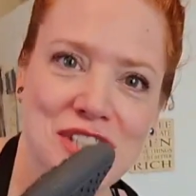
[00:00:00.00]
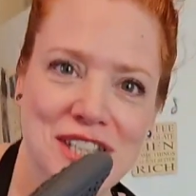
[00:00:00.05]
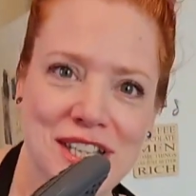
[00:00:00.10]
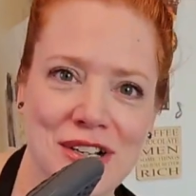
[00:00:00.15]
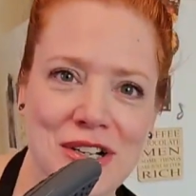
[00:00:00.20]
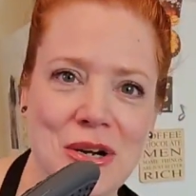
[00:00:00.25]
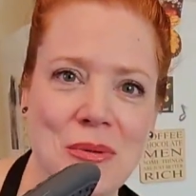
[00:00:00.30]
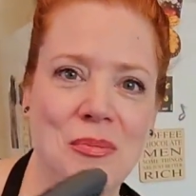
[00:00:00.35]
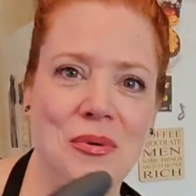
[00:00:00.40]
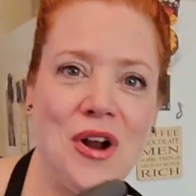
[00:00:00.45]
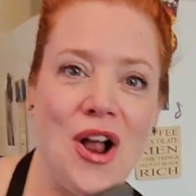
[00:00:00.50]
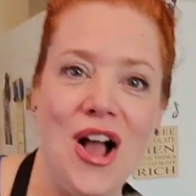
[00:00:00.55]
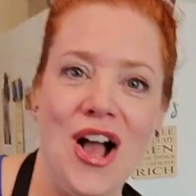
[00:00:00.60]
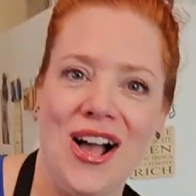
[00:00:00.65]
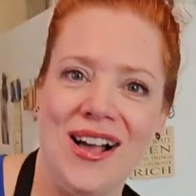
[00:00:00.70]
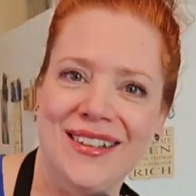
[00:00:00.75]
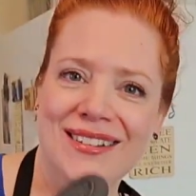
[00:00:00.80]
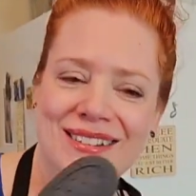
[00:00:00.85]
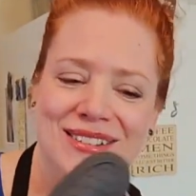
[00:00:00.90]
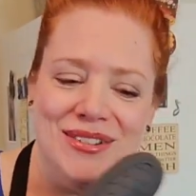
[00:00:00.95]
Kira
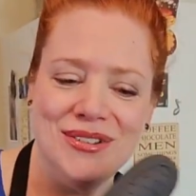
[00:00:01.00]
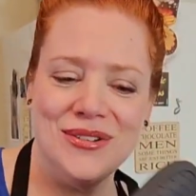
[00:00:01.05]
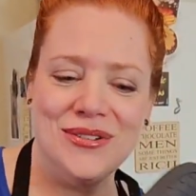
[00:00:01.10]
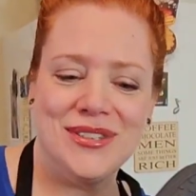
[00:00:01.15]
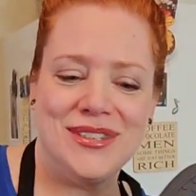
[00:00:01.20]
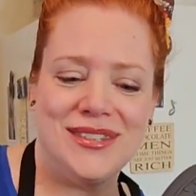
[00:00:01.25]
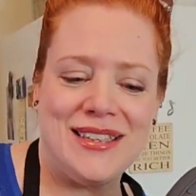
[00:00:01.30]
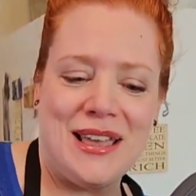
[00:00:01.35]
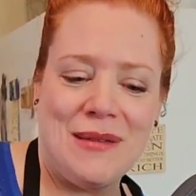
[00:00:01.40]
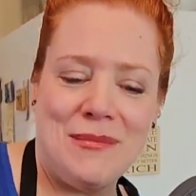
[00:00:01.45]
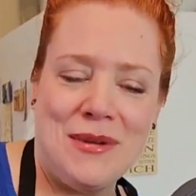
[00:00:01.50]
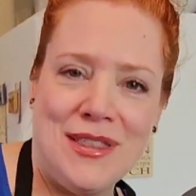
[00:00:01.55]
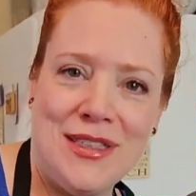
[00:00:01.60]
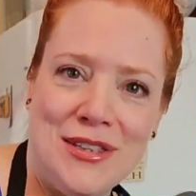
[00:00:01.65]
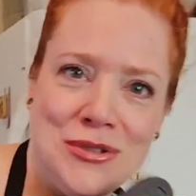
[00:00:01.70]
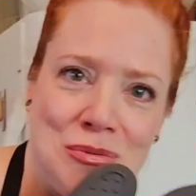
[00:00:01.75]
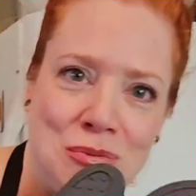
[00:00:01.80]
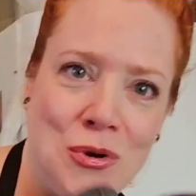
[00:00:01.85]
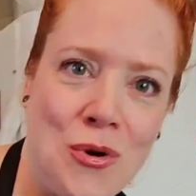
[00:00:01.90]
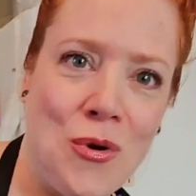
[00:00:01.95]
Braun, who sent me these
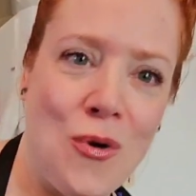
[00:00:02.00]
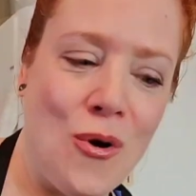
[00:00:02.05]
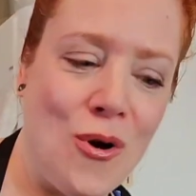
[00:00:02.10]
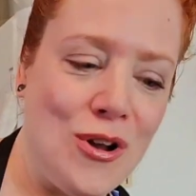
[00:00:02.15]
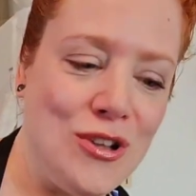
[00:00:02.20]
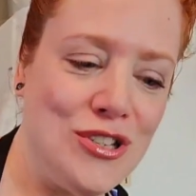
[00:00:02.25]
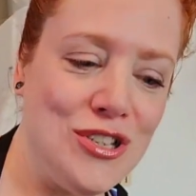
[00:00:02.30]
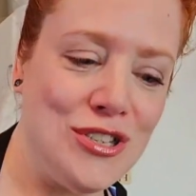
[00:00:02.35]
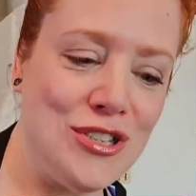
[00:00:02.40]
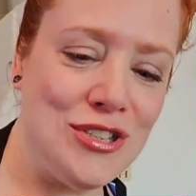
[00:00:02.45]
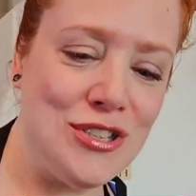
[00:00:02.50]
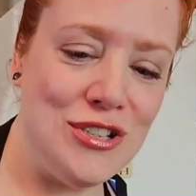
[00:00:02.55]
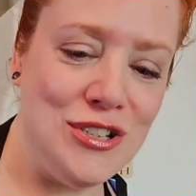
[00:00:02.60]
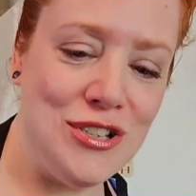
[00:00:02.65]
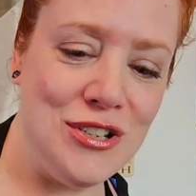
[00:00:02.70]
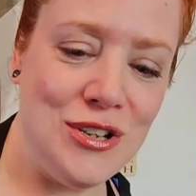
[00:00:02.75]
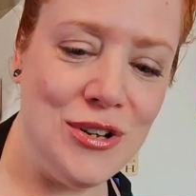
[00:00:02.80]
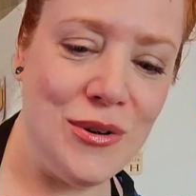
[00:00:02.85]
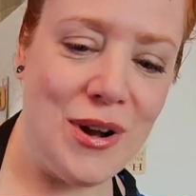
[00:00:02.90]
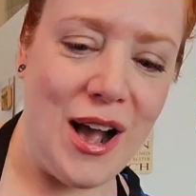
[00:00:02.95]
gorgeous
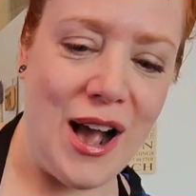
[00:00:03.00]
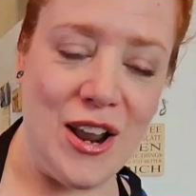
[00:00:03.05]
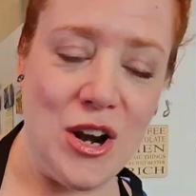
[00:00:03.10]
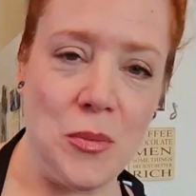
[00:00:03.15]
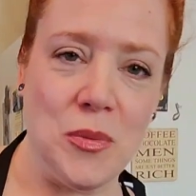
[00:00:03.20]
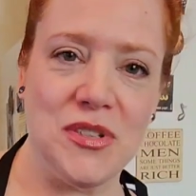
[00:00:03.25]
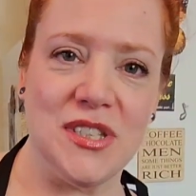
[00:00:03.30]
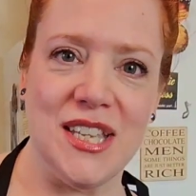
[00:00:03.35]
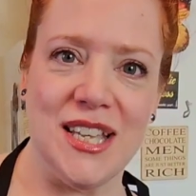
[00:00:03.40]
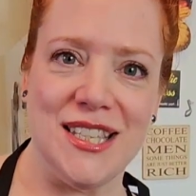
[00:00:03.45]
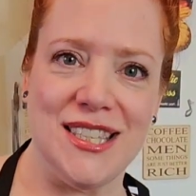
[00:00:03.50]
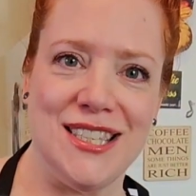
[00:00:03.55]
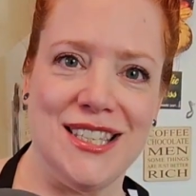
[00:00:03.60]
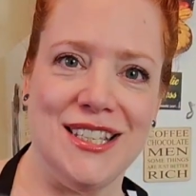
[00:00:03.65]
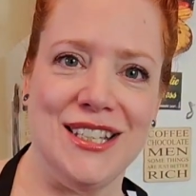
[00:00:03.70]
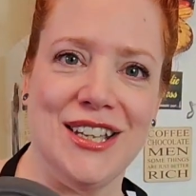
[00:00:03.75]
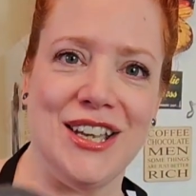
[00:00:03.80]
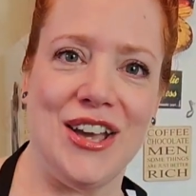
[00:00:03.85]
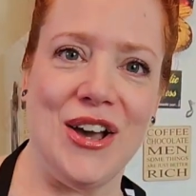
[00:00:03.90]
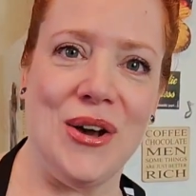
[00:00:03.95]
new 100%
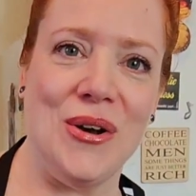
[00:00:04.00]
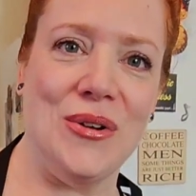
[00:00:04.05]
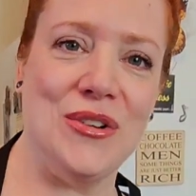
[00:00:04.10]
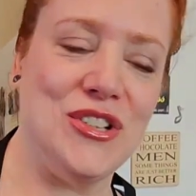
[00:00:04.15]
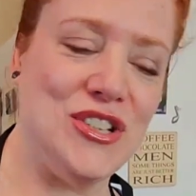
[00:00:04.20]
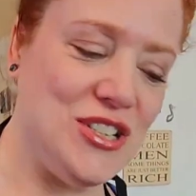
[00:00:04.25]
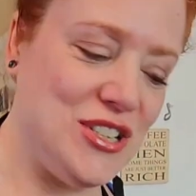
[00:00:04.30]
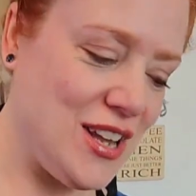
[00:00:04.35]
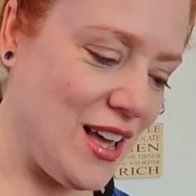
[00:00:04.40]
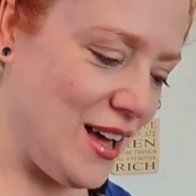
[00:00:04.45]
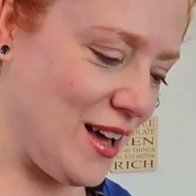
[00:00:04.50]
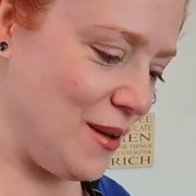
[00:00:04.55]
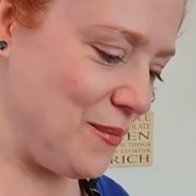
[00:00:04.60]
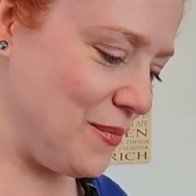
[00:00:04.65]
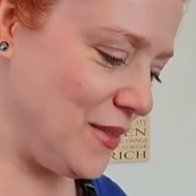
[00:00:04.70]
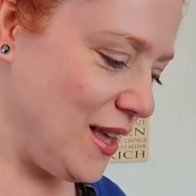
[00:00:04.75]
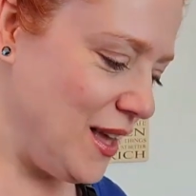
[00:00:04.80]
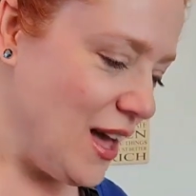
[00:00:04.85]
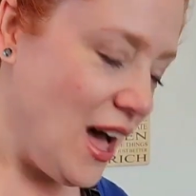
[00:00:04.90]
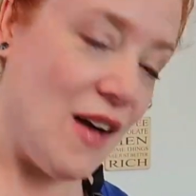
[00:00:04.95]
silicone
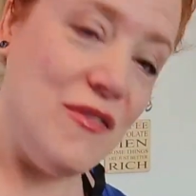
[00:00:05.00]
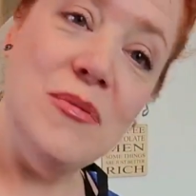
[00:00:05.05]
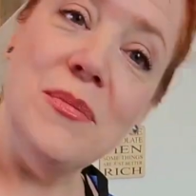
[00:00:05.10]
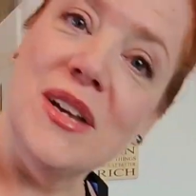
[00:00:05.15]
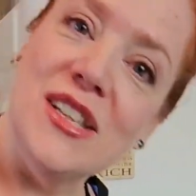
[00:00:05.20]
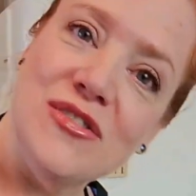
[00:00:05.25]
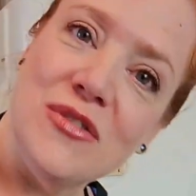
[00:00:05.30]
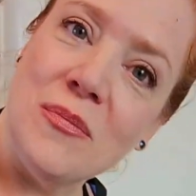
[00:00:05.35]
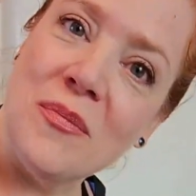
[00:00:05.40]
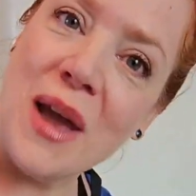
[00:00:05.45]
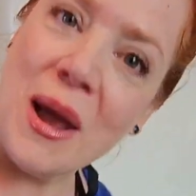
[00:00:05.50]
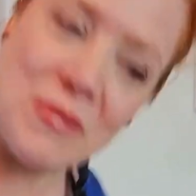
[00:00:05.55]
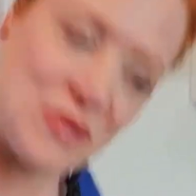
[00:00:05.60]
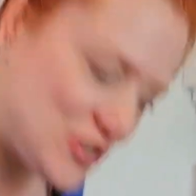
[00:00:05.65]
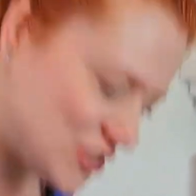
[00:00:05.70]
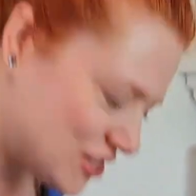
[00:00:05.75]
oven mitts from Pampered